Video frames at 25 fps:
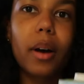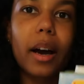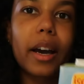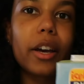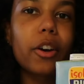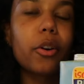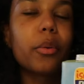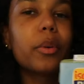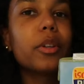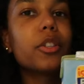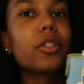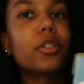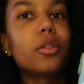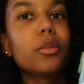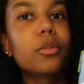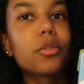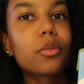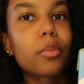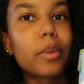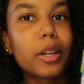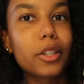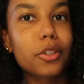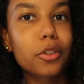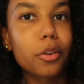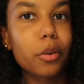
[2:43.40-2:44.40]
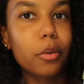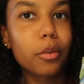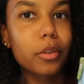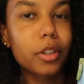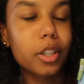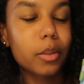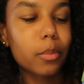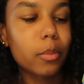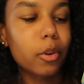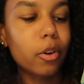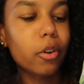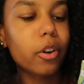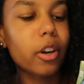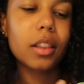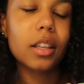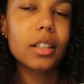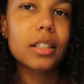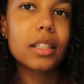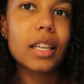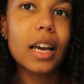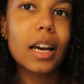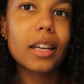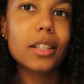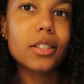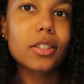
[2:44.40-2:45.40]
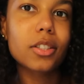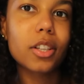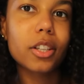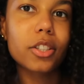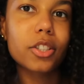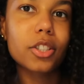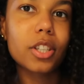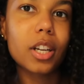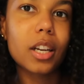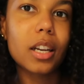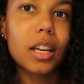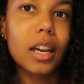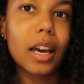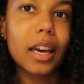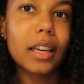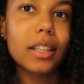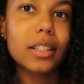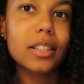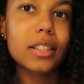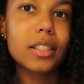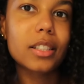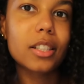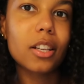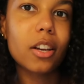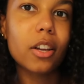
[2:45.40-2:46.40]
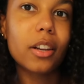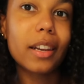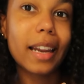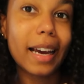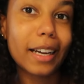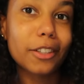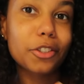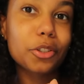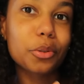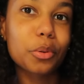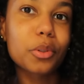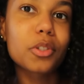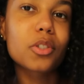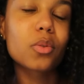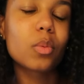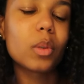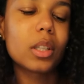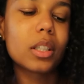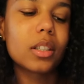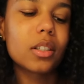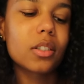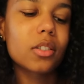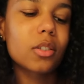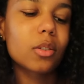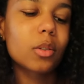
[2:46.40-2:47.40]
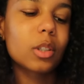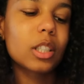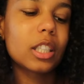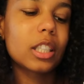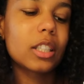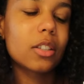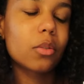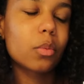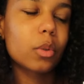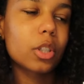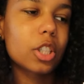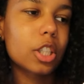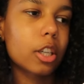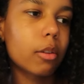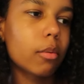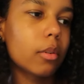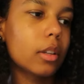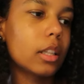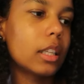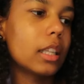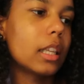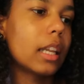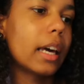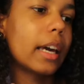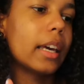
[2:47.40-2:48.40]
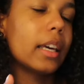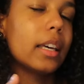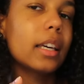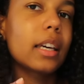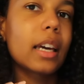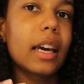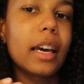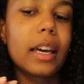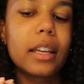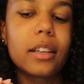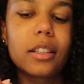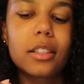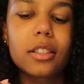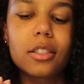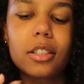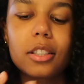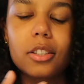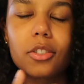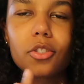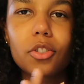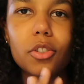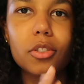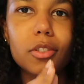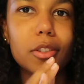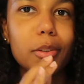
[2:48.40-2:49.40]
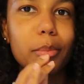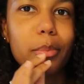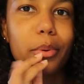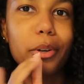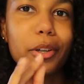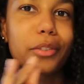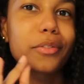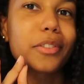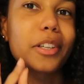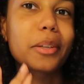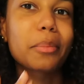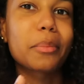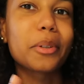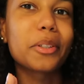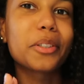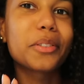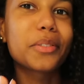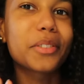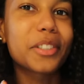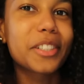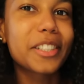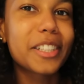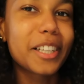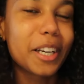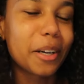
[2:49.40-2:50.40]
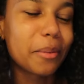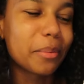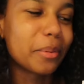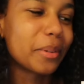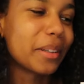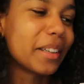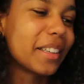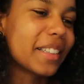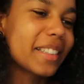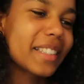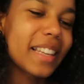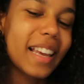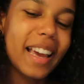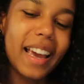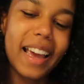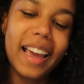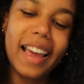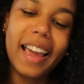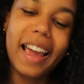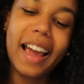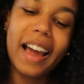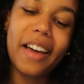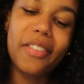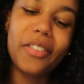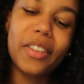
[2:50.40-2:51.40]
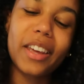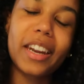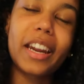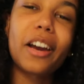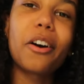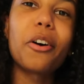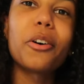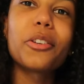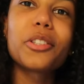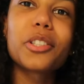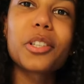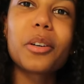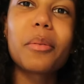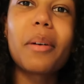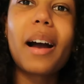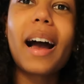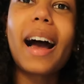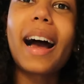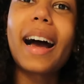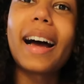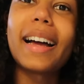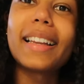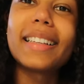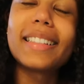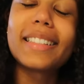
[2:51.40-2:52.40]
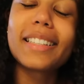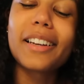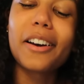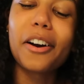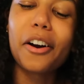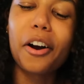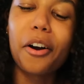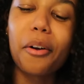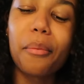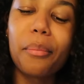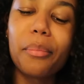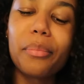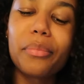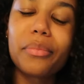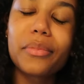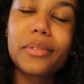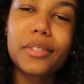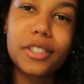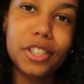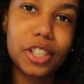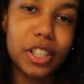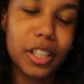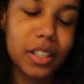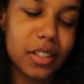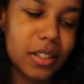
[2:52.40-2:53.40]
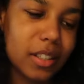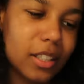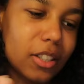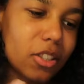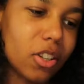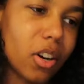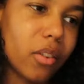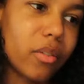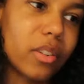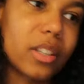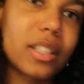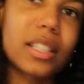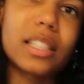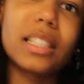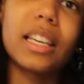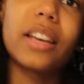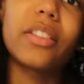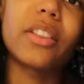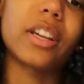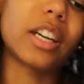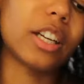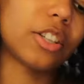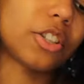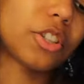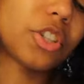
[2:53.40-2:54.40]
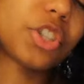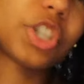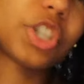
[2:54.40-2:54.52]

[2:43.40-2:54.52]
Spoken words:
I always use rice coconut milk. This has such a nice natural sweetness to it, which I really like, and it's just the perfect milk for chia puddings. And then I also add chia seeds, obviously, and then I just